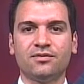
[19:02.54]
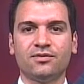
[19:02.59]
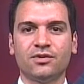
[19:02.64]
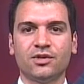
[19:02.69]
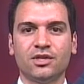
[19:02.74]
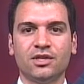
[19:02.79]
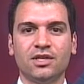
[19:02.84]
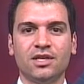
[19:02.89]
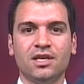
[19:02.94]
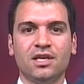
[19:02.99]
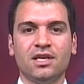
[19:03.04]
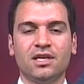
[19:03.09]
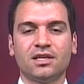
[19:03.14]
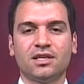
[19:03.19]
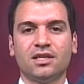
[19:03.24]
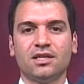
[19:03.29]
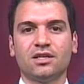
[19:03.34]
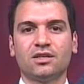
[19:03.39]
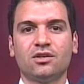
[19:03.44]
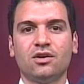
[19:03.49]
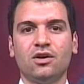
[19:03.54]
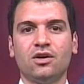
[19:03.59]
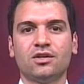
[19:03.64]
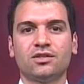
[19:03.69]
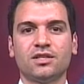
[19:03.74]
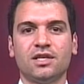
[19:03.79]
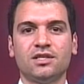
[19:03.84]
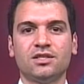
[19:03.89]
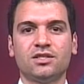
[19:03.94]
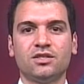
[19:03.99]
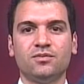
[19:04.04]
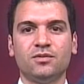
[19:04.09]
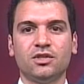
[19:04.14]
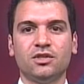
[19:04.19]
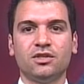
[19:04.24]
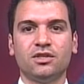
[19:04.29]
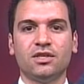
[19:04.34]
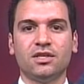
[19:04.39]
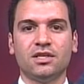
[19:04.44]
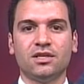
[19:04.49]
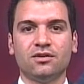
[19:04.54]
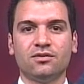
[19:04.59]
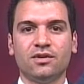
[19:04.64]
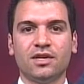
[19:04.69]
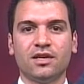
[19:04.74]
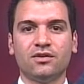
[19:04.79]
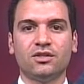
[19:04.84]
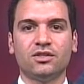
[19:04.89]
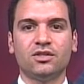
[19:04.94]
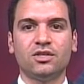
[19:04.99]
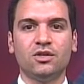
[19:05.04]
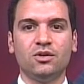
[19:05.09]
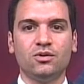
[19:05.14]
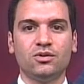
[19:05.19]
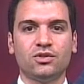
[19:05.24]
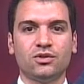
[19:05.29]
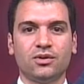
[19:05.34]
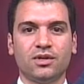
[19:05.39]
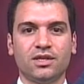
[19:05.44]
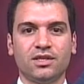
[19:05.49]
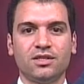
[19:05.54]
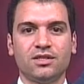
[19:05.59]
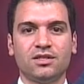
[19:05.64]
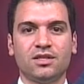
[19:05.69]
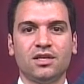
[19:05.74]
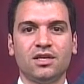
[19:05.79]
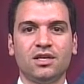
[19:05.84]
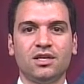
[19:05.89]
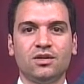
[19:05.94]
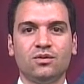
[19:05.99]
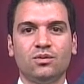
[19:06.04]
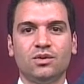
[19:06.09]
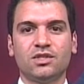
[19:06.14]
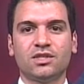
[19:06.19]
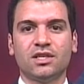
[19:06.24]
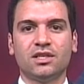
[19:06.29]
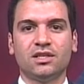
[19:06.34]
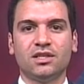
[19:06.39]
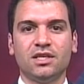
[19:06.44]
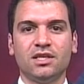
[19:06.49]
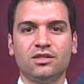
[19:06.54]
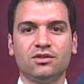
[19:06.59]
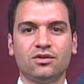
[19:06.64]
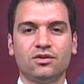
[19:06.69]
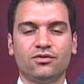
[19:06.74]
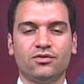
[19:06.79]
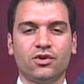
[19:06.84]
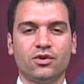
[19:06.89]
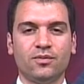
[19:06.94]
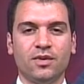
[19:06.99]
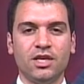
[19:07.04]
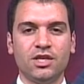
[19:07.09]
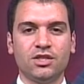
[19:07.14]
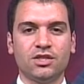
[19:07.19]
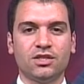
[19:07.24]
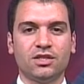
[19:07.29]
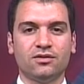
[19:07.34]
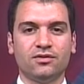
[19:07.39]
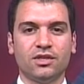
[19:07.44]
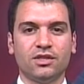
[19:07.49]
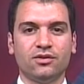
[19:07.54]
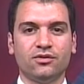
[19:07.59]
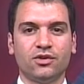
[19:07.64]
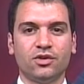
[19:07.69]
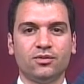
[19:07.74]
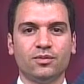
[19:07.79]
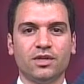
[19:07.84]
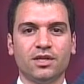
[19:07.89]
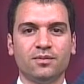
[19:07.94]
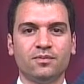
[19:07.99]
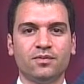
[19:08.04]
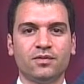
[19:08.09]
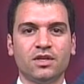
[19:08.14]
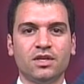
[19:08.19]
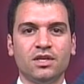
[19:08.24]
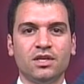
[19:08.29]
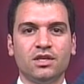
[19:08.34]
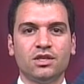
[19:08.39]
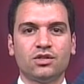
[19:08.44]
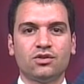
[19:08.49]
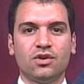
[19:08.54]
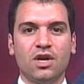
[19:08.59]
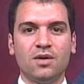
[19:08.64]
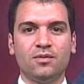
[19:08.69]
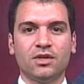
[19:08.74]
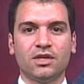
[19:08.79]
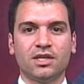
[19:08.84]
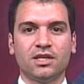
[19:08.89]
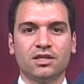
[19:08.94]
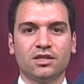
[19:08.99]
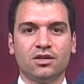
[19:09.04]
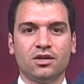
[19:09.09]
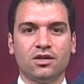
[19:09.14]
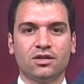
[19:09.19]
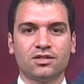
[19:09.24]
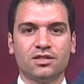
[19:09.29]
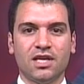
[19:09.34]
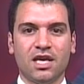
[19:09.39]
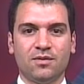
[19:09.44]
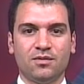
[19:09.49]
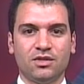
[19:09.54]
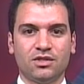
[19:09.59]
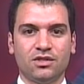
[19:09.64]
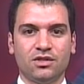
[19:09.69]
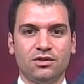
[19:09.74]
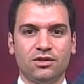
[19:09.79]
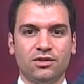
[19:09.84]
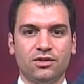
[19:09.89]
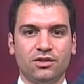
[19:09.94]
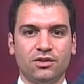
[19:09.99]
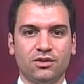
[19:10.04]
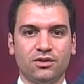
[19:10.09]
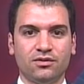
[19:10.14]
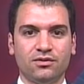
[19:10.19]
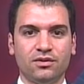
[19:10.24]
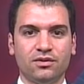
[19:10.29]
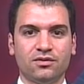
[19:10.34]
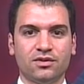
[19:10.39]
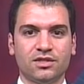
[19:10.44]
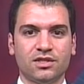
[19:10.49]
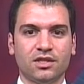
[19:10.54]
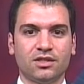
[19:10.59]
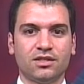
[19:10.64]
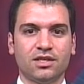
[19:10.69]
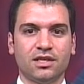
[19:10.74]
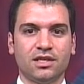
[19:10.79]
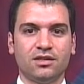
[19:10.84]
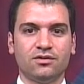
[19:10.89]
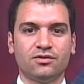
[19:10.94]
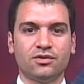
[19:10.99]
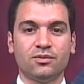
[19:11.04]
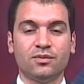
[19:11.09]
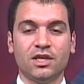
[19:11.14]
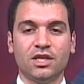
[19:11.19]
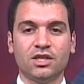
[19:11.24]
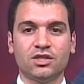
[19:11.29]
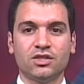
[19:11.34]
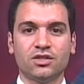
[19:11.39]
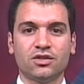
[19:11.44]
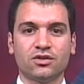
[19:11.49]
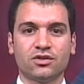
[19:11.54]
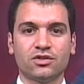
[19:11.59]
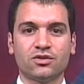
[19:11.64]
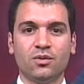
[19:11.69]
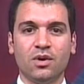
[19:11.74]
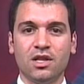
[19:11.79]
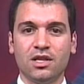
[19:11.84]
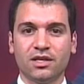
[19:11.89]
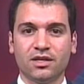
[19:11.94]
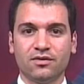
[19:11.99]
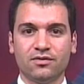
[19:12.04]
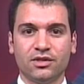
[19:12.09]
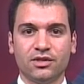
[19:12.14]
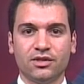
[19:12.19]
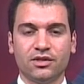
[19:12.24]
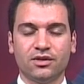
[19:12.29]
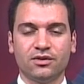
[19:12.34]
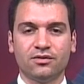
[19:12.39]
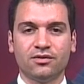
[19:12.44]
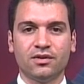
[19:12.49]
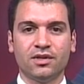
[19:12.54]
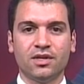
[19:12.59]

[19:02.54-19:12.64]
foot can cause instability around the toe joints, which can lead to the formation of a neuroma. Trauma can cause damage to the nerve, resulting in inflammation or swelling of the nerve.